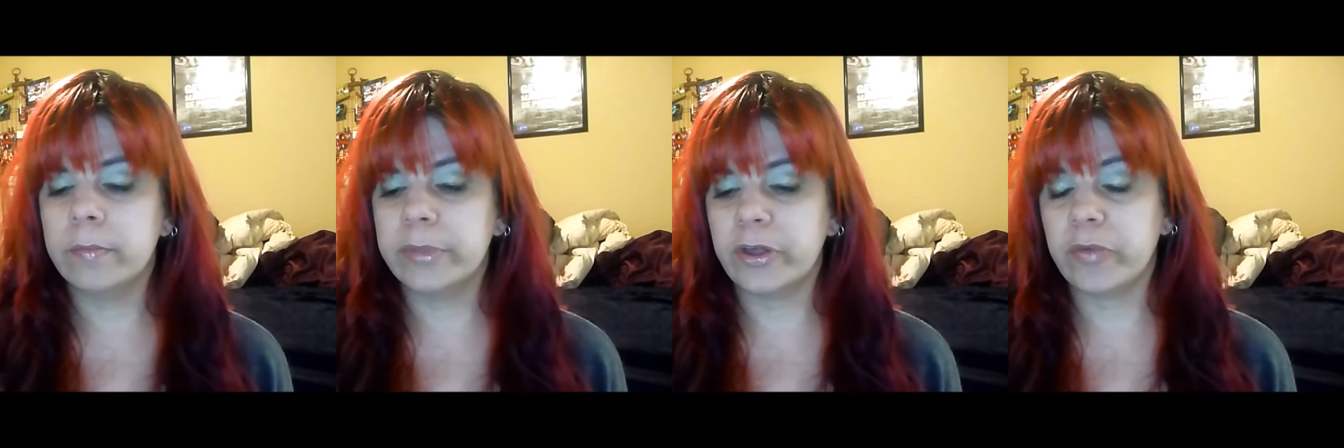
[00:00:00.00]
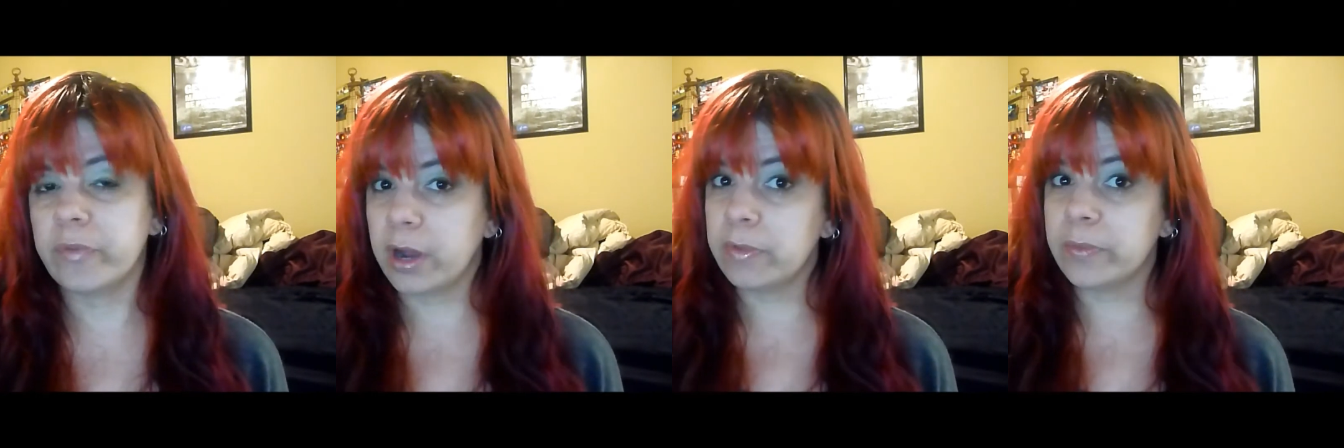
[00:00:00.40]
But the
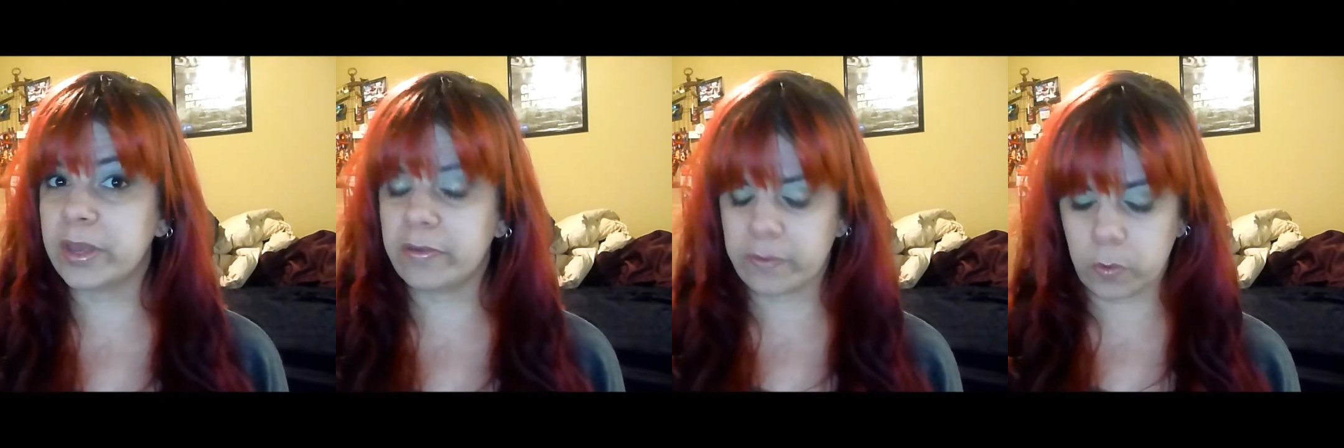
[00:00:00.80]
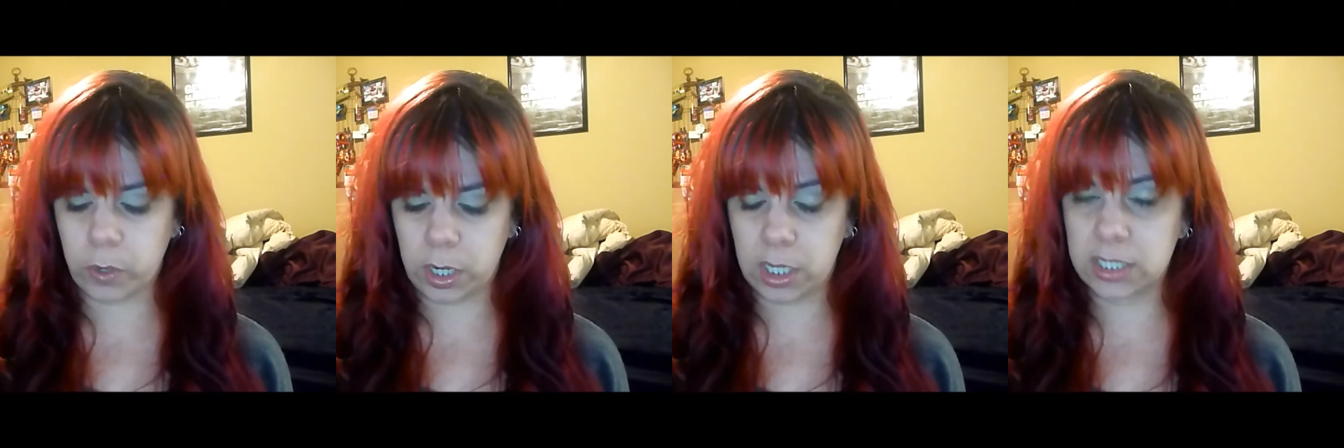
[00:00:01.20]
problem is
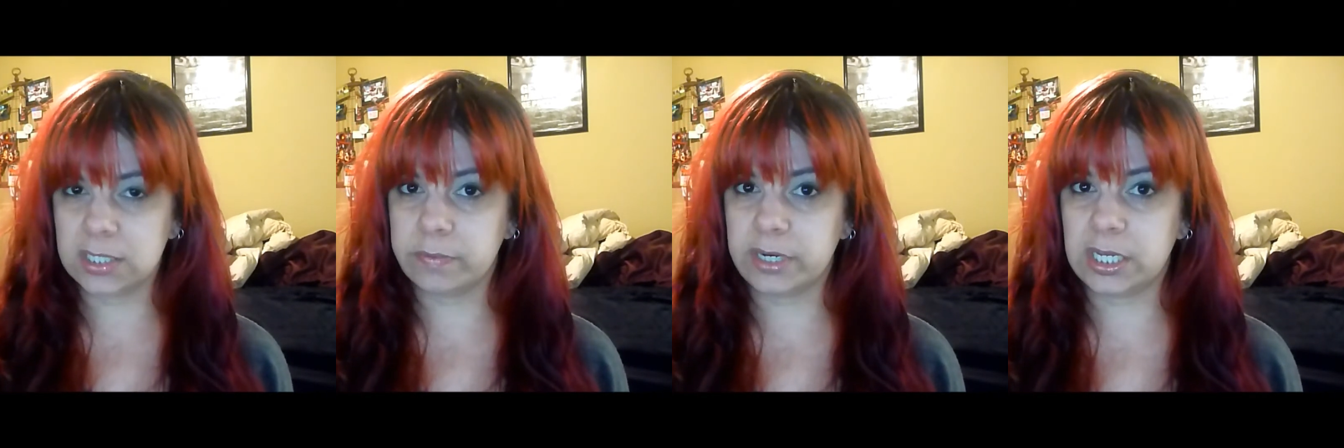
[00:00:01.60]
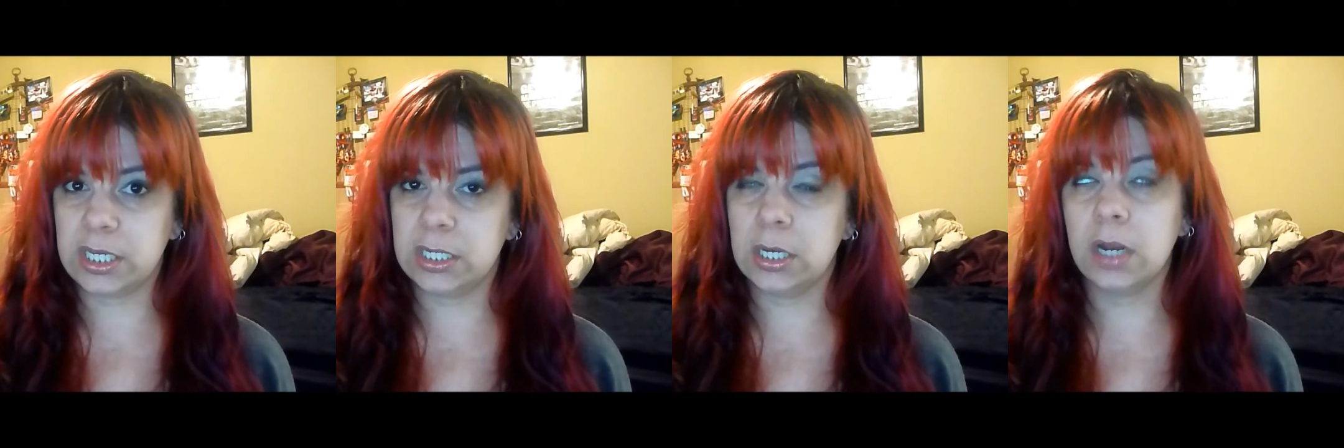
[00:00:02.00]
when somebody,
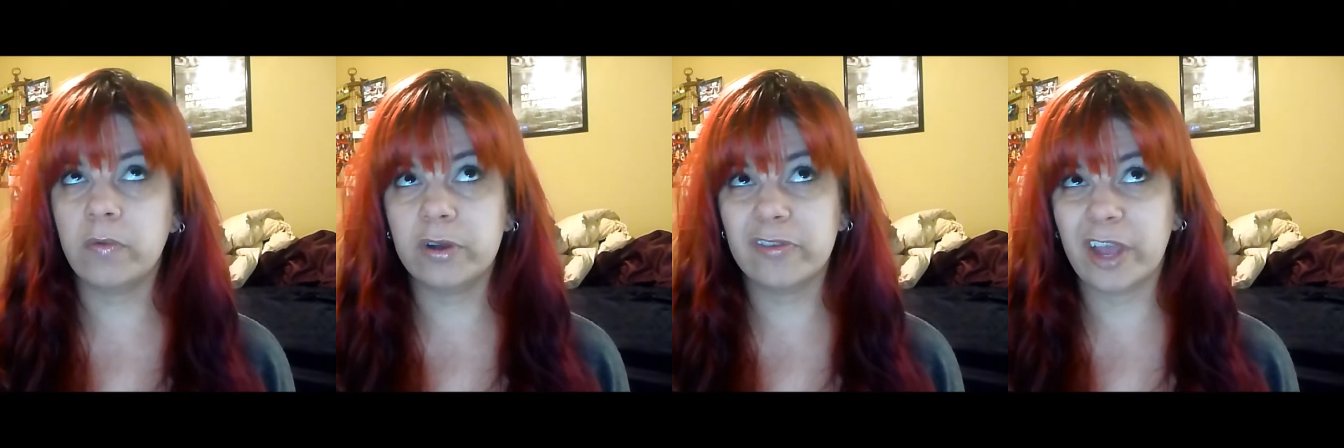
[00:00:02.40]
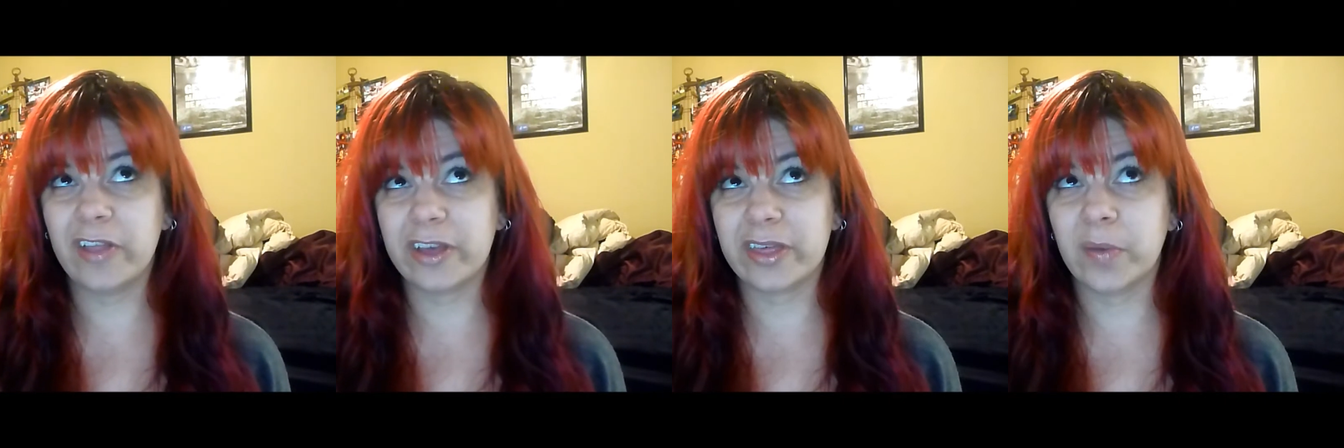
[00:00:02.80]
I don't want to say it
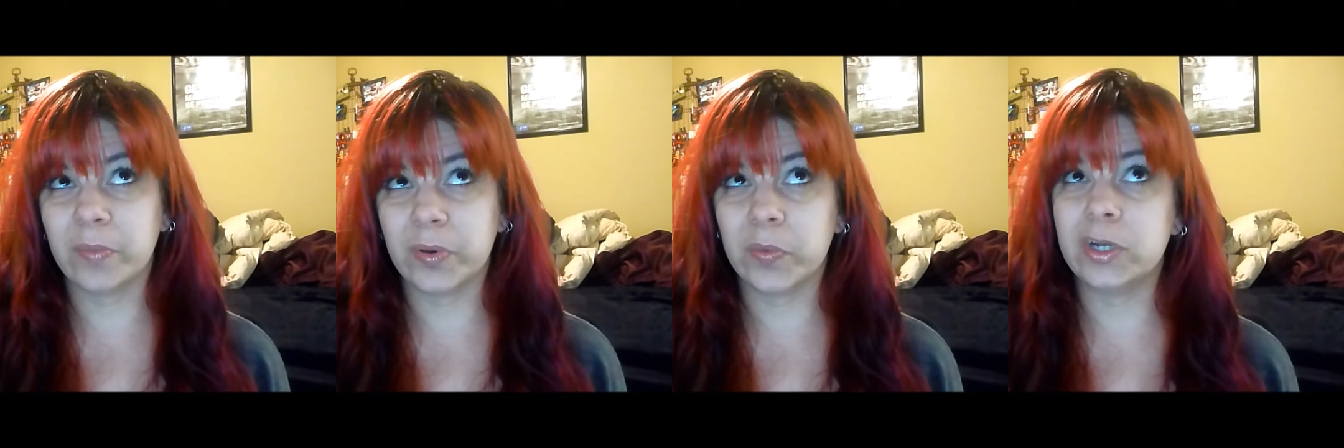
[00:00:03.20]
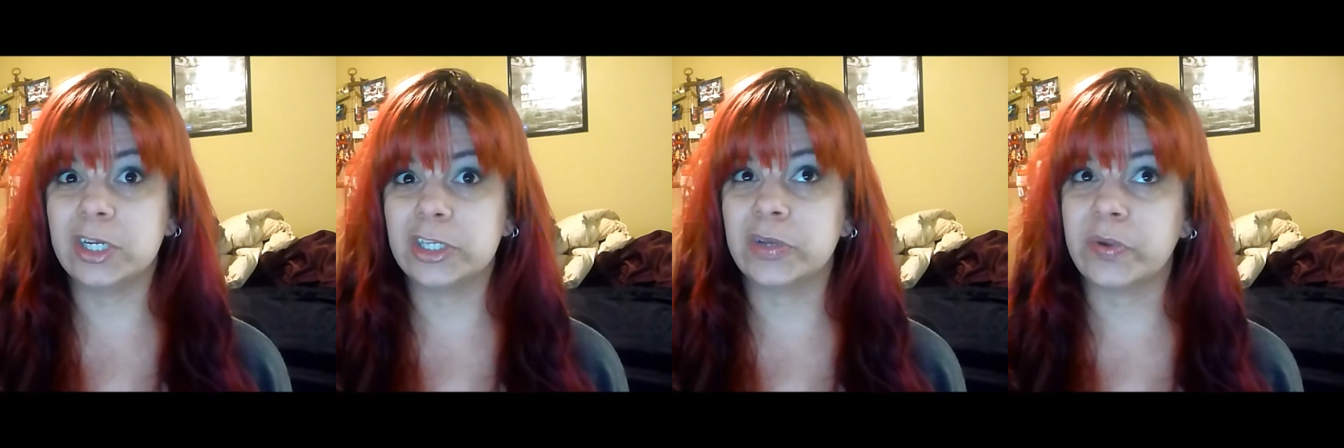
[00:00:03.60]
like that, but when
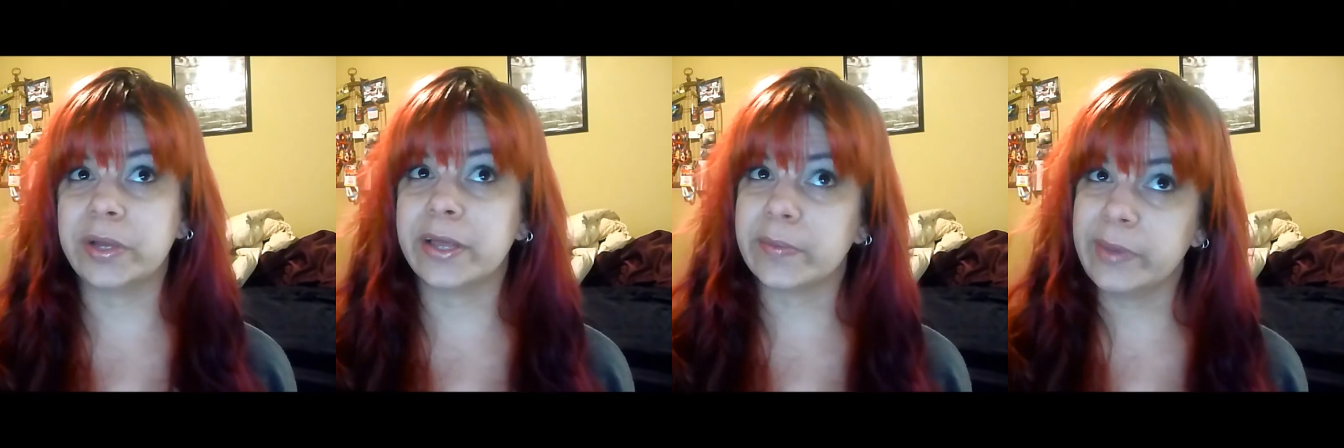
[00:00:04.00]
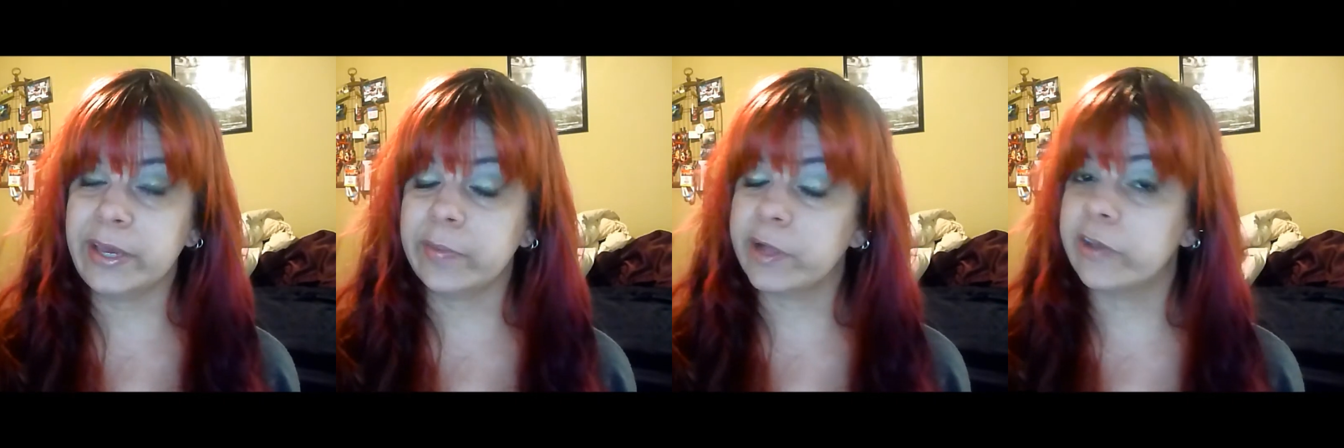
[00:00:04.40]
somebody like me
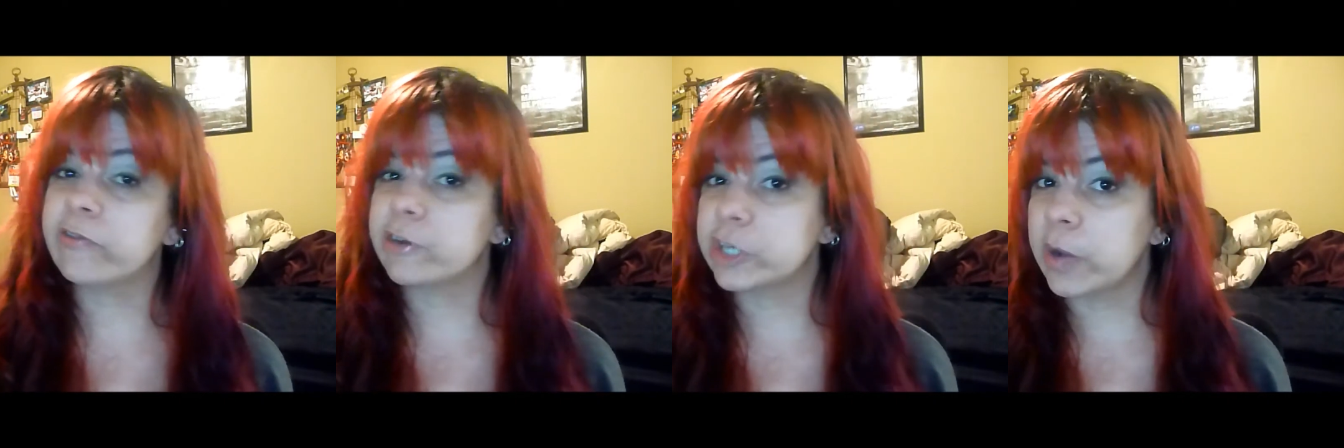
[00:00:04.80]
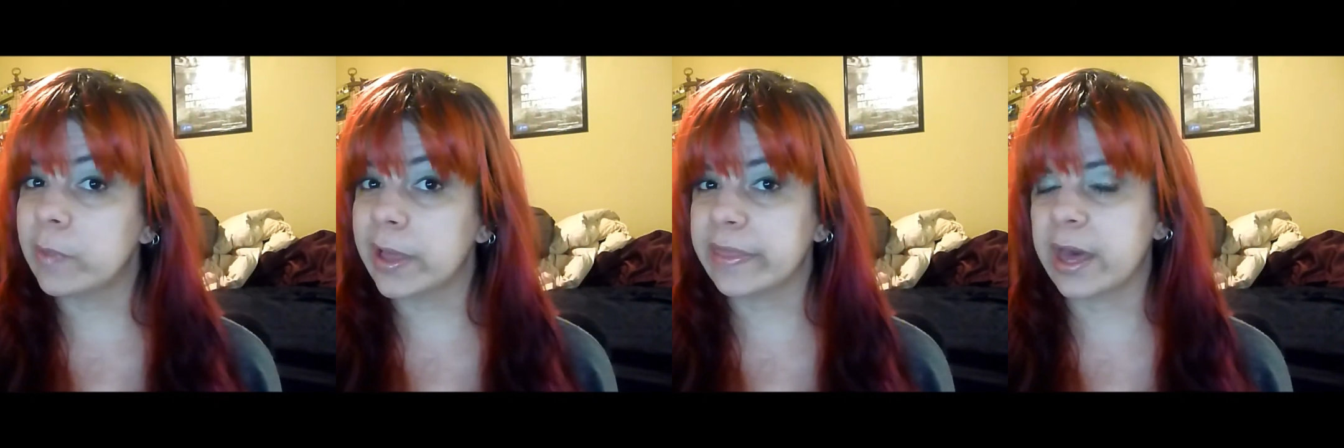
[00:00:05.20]
applies for a job
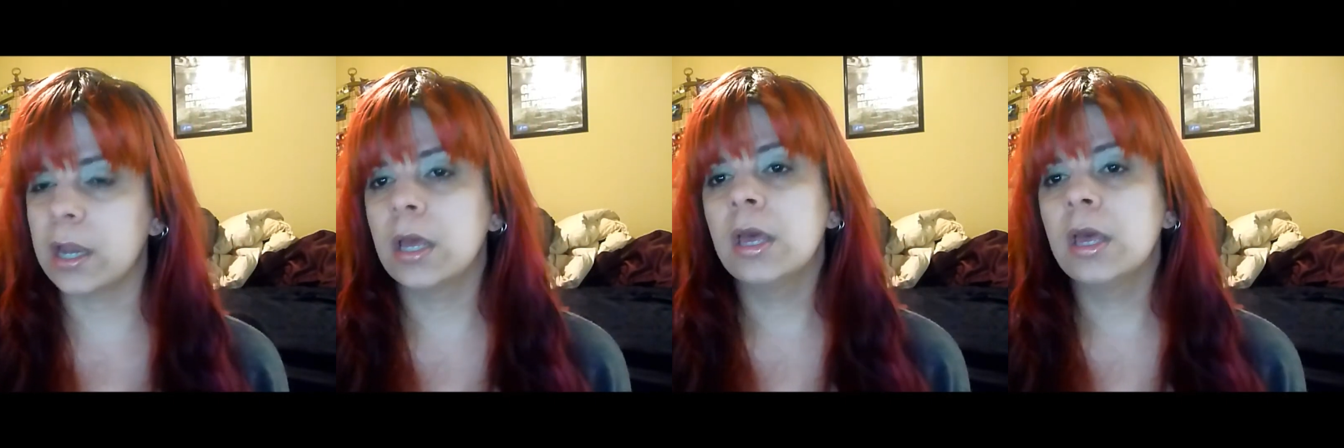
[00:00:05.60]
like that,